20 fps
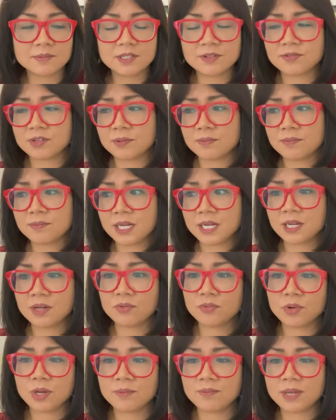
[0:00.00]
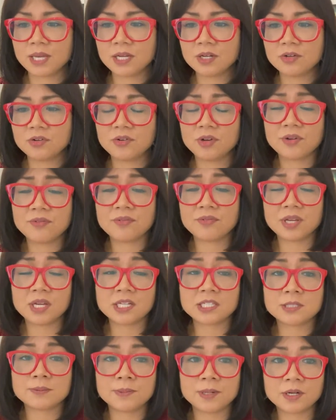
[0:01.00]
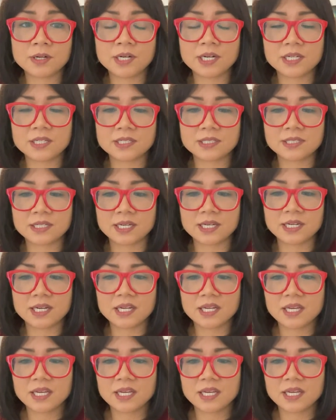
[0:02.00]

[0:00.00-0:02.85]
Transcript: different men and women who have experienced it.